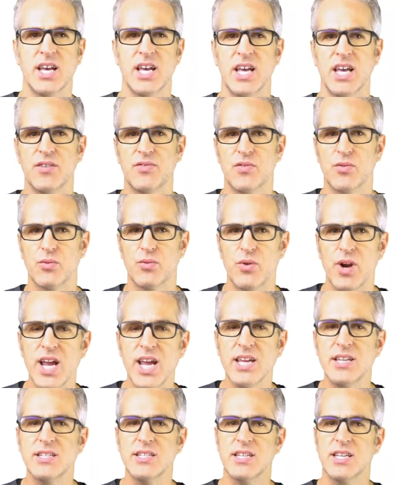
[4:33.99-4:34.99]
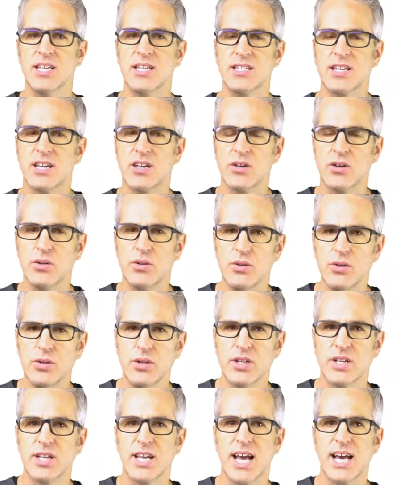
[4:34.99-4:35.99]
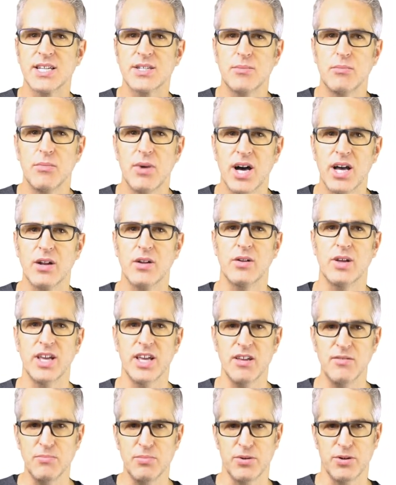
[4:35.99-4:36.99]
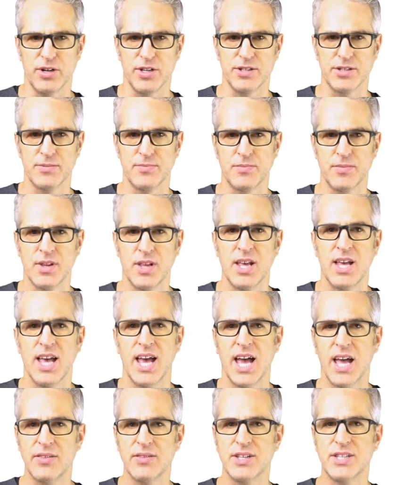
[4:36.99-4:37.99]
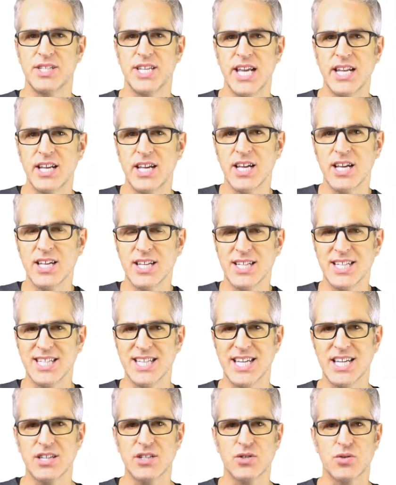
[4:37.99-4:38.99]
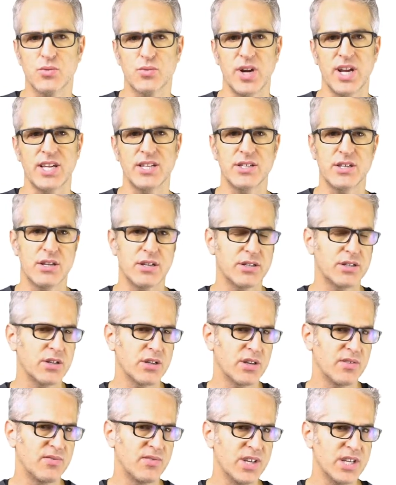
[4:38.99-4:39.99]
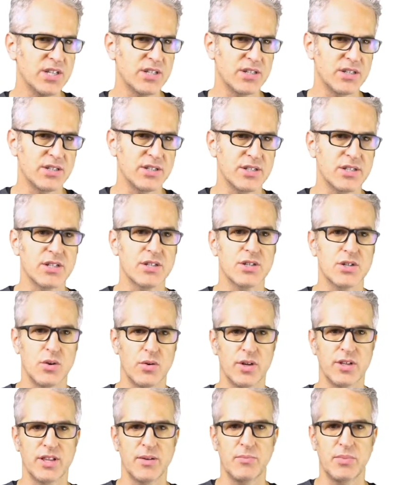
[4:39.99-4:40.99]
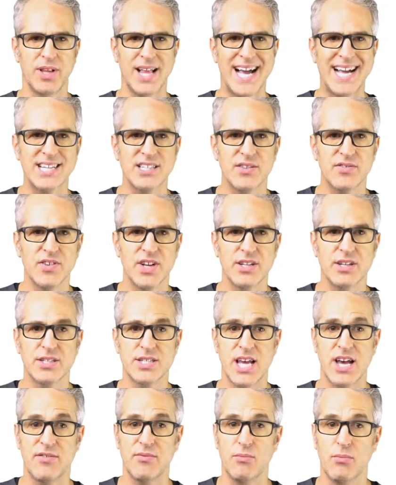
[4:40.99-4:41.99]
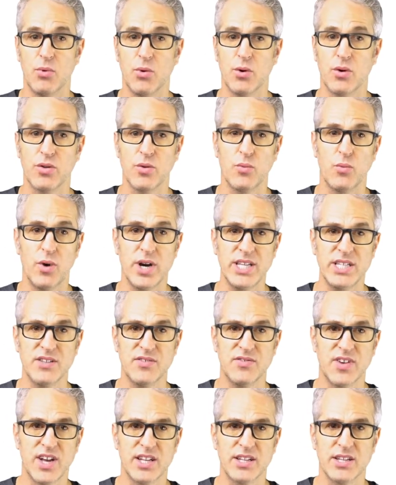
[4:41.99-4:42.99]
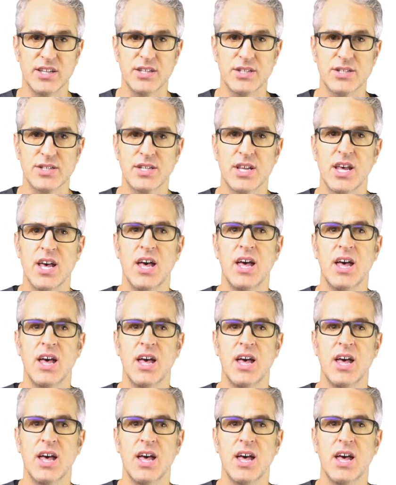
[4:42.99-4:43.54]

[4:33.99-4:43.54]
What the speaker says: If race is included as a model input and the data links race to convictions, showing that black defendants have more than white defendants,